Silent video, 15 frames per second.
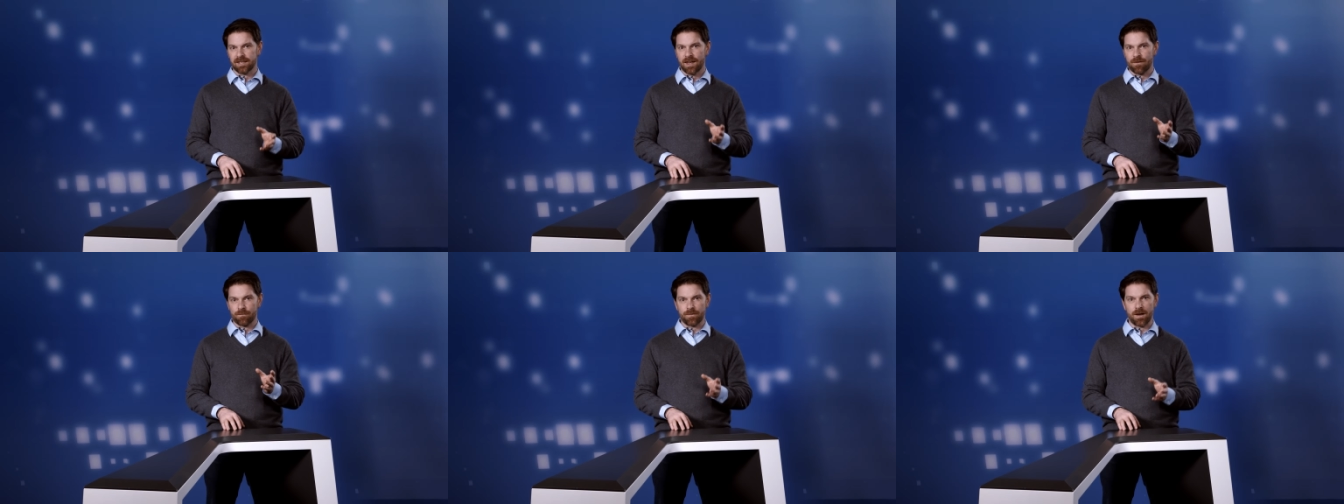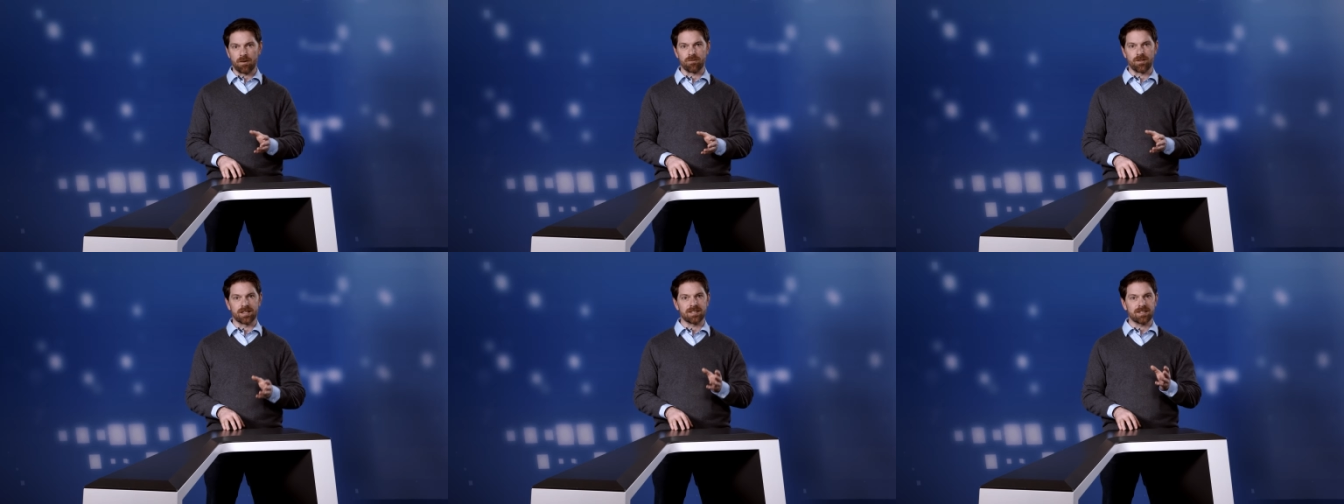have
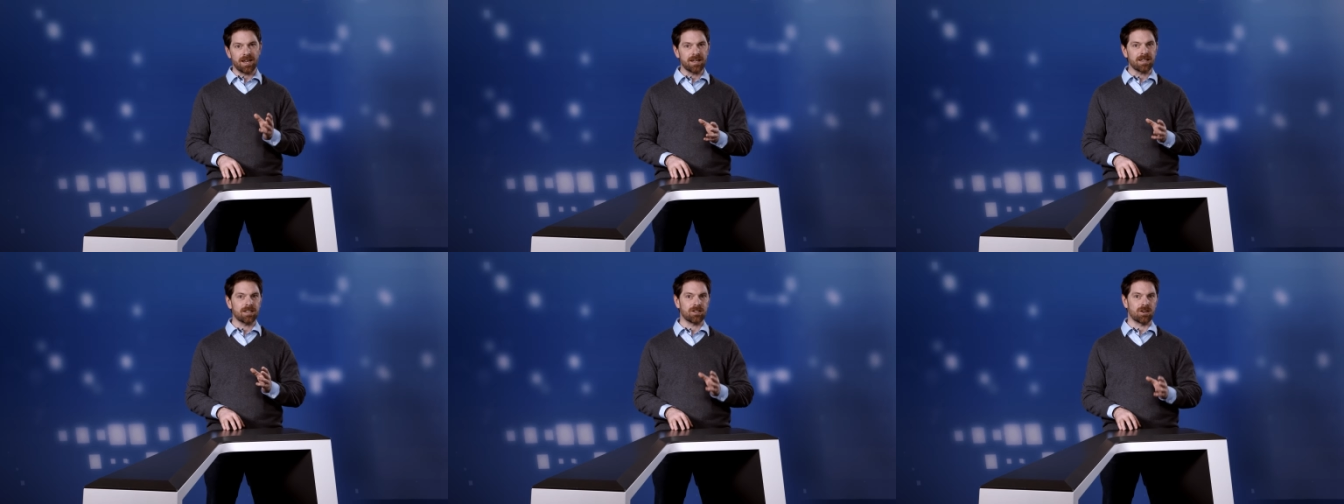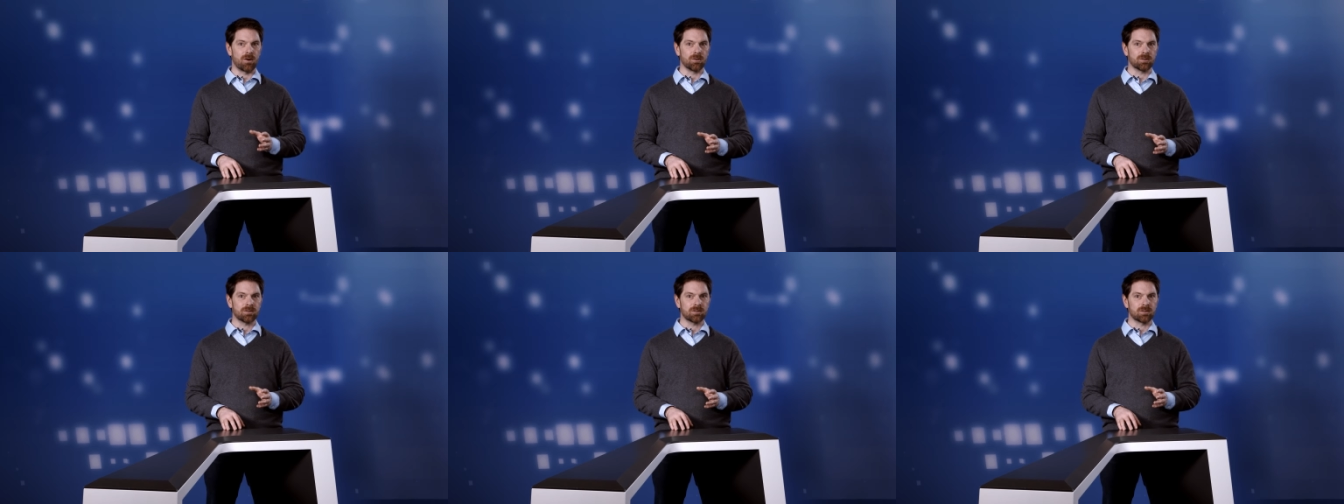found that taking
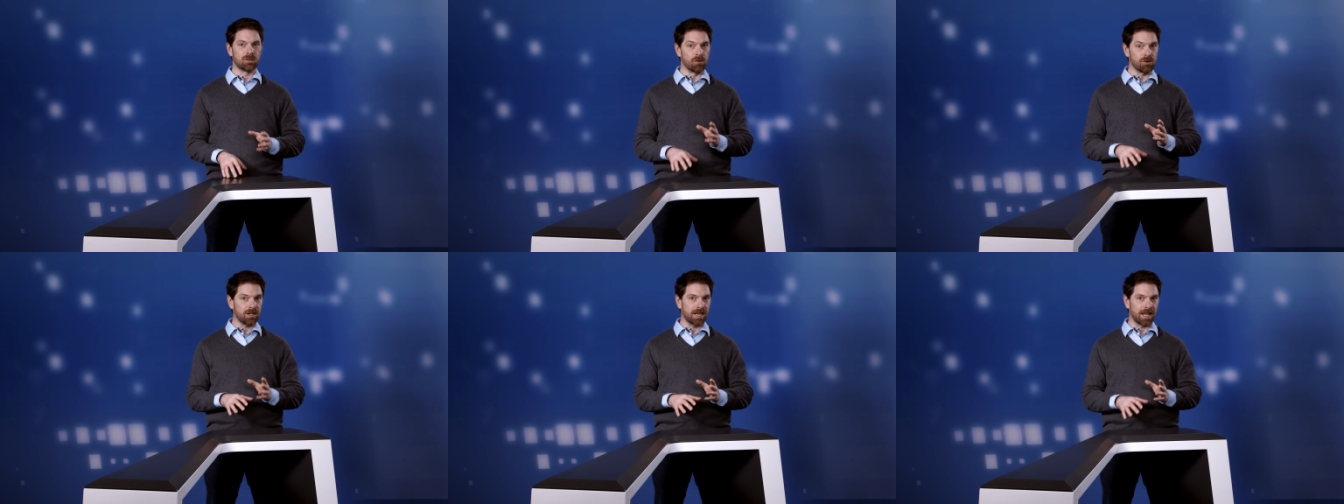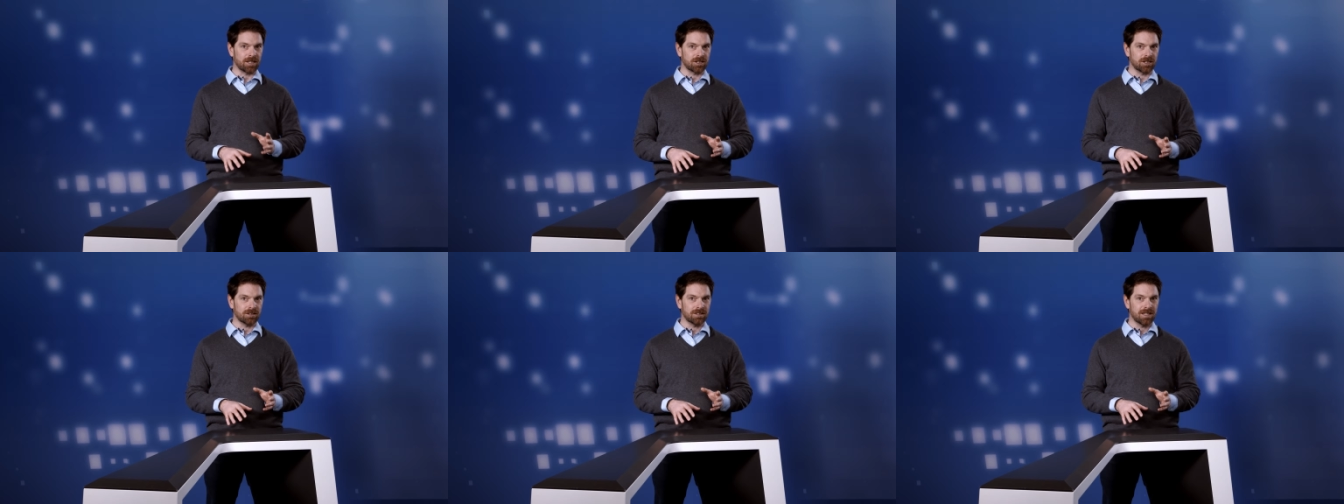notes during
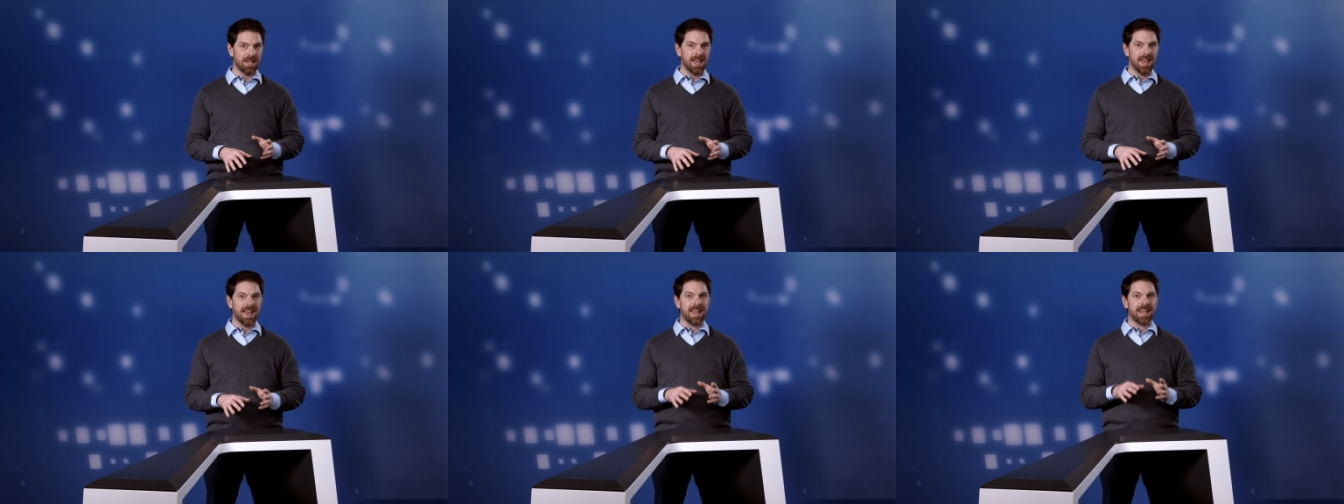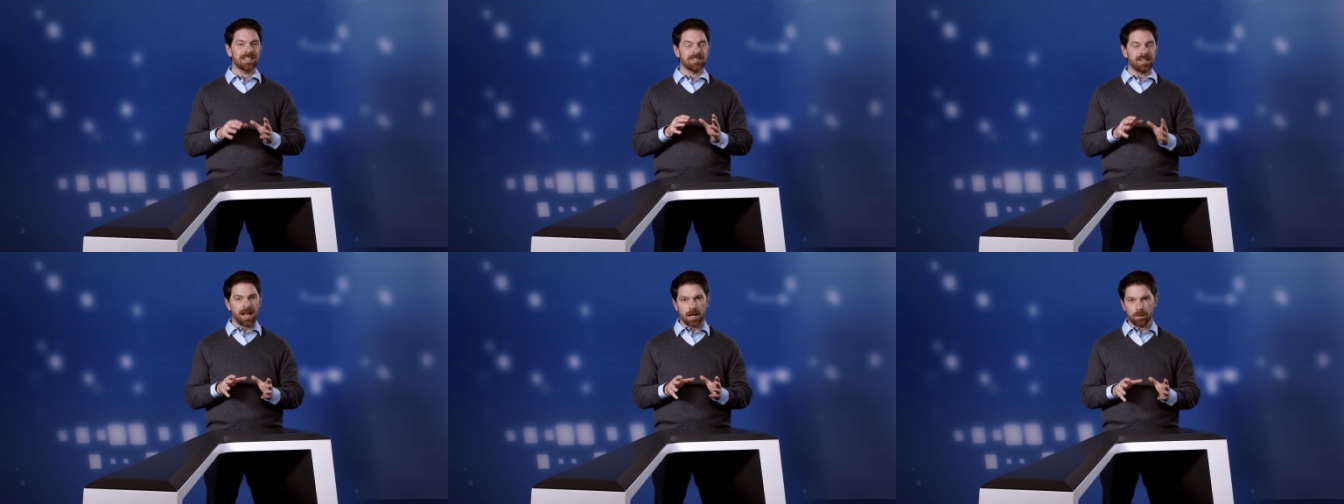lectures
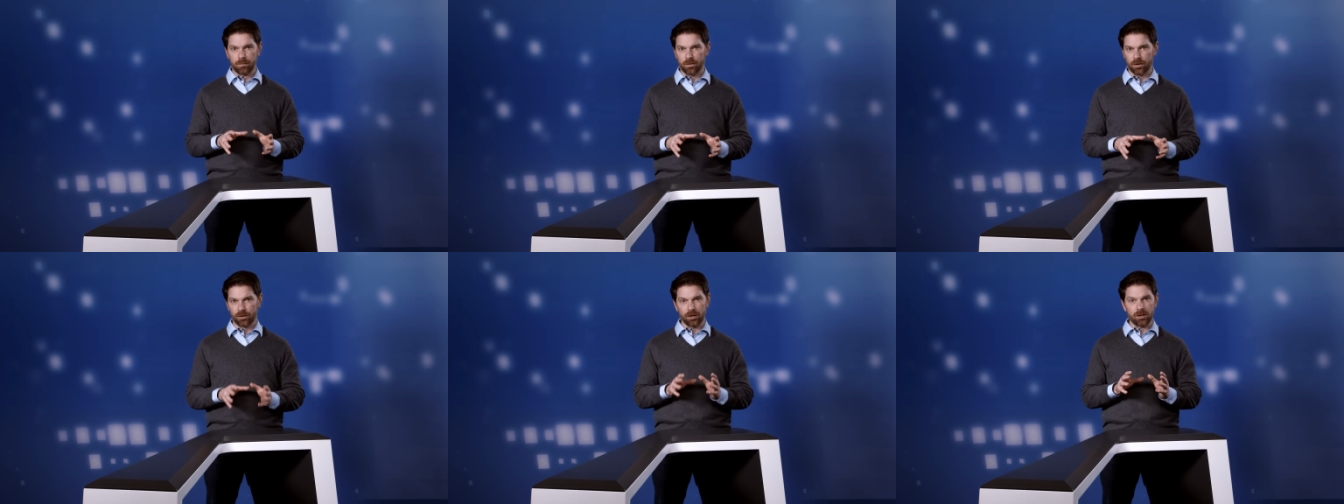is helpful not